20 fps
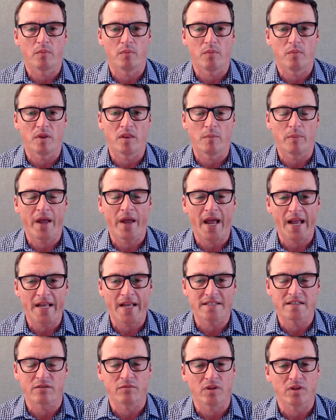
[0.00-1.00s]
in the
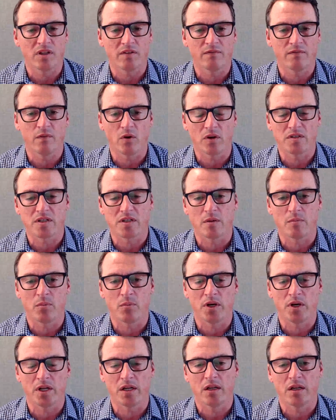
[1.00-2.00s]
past had really focused on
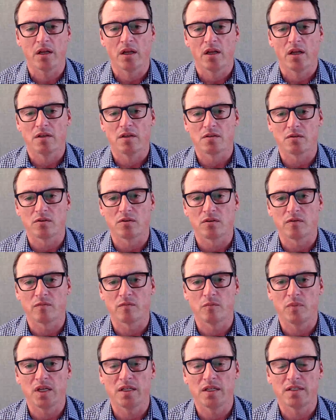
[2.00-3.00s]
putting sort of
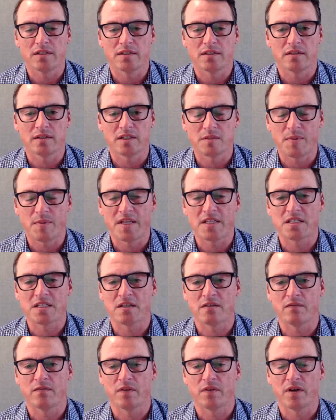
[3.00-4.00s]
mid to
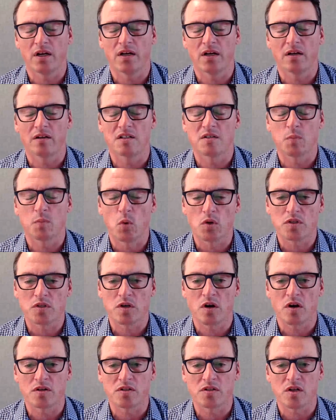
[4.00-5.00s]
expensive sports
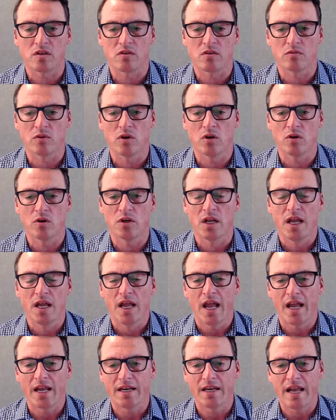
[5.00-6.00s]
cars on the road,
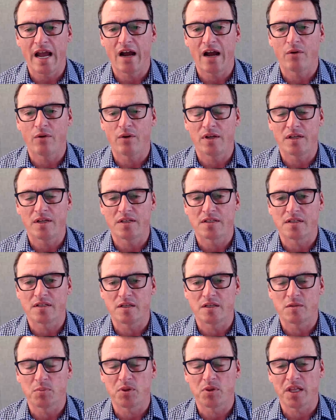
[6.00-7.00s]
and now is
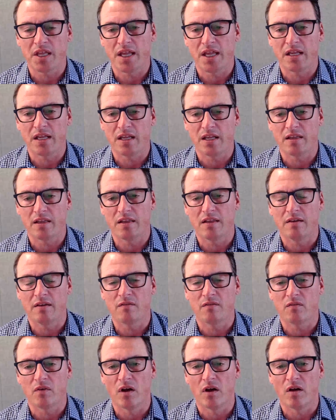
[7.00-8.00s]
playing in the
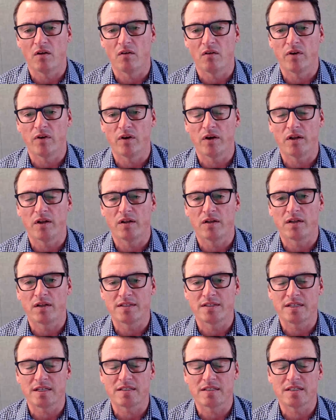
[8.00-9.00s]
very
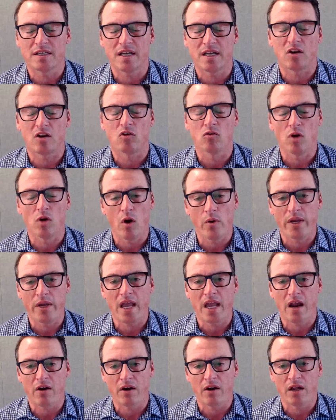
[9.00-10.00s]
consistent and growing
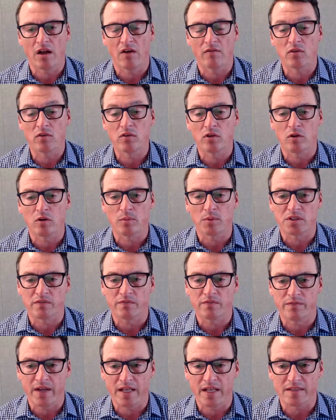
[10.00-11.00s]
area of global
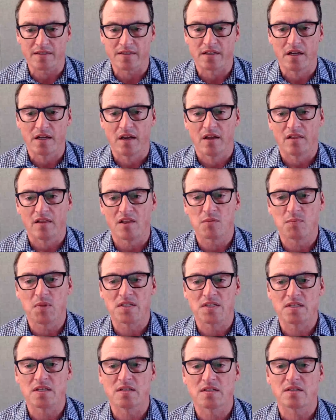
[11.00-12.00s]
defense. This
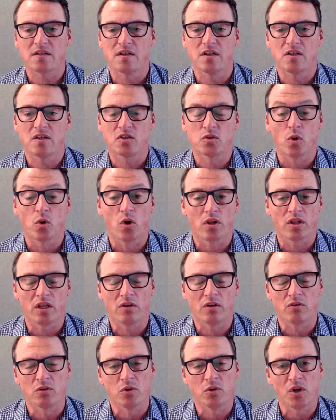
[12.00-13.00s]
business historically
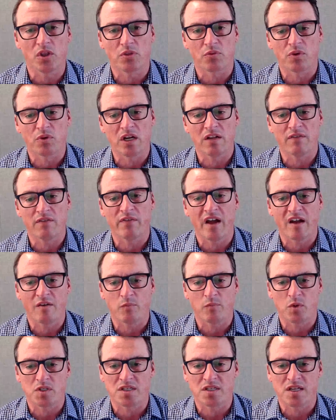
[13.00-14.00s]
grew at 3 to
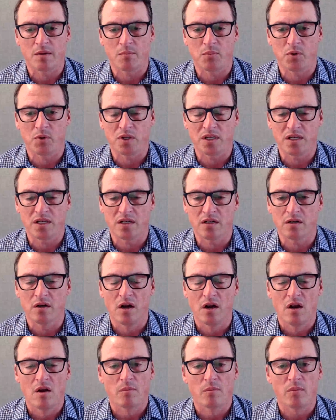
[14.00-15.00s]
5% per year,
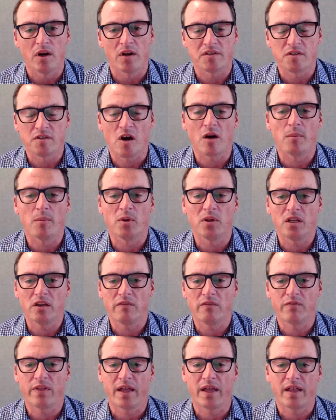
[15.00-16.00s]
but it's our
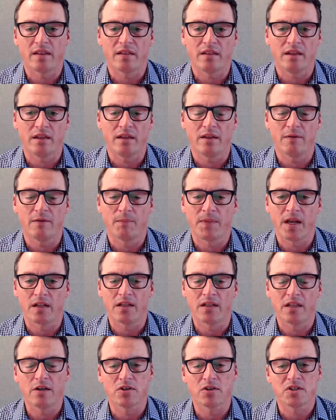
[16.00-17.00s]
belief that the
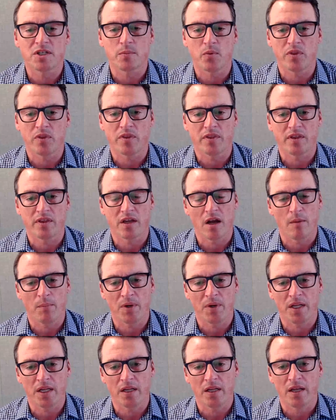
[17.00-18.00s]
leadership within the
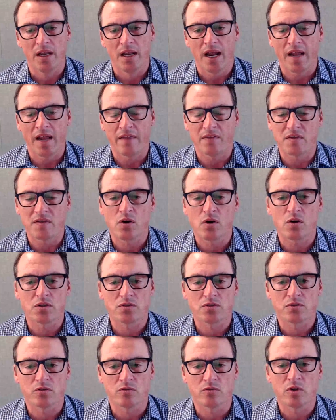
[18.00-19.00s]
company and this
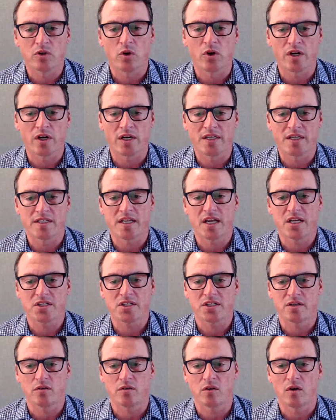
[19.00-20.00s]
cultural
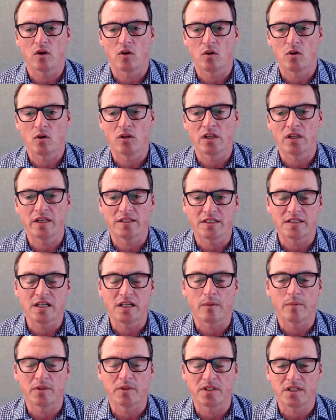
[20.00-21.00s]
reorganization could lead to
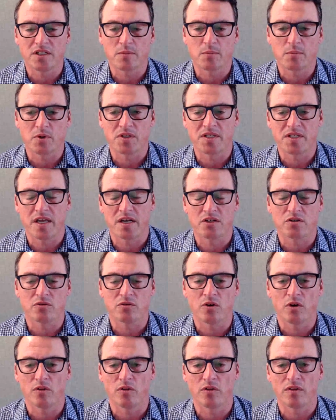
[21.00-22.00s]
double-digit percentage
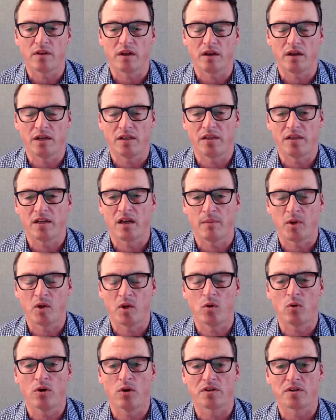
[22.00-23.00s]
growth in the coming
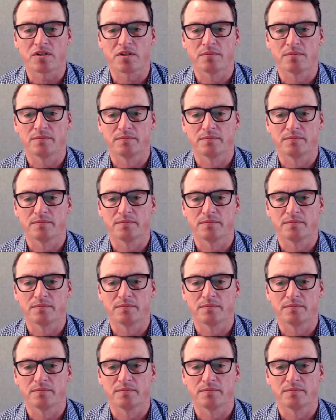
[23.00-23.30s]
quarters.